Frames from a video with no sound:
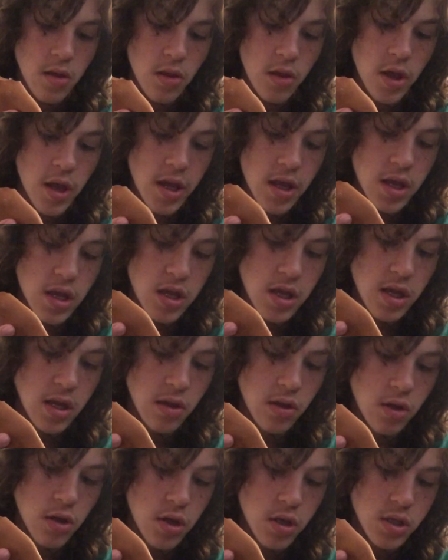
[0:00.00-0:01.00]
Like, he
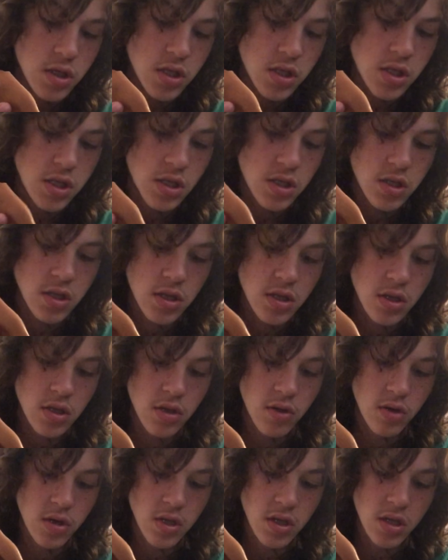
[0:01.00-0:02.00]
looks,
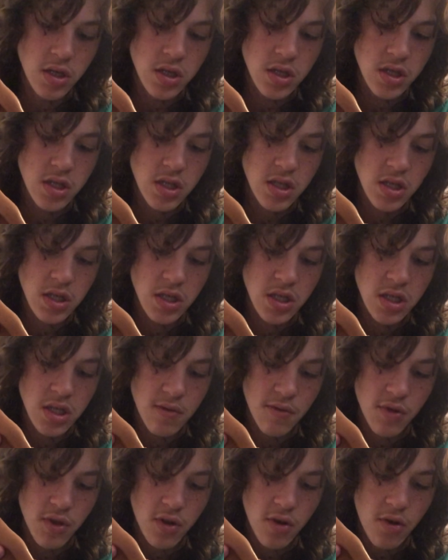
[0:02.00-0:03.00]
you can see
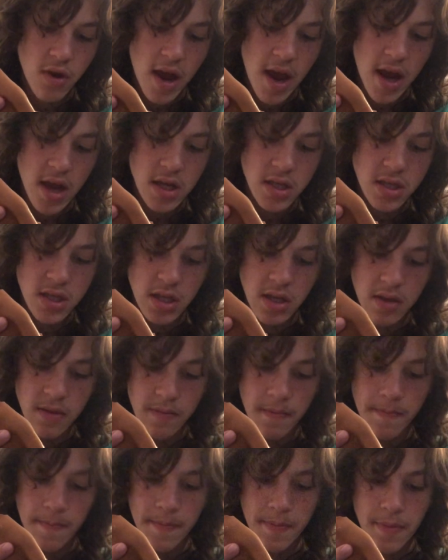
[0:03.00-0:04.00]
some of the cracks in
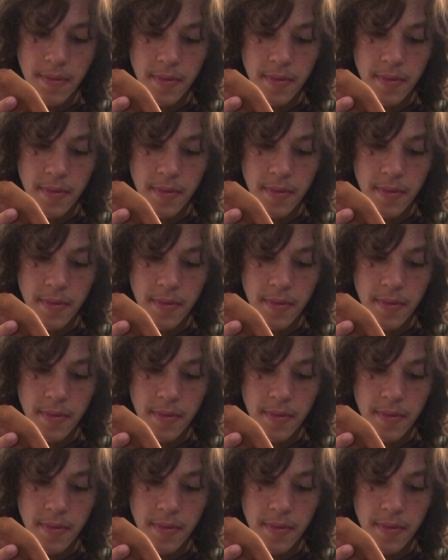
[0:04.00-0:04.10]
him,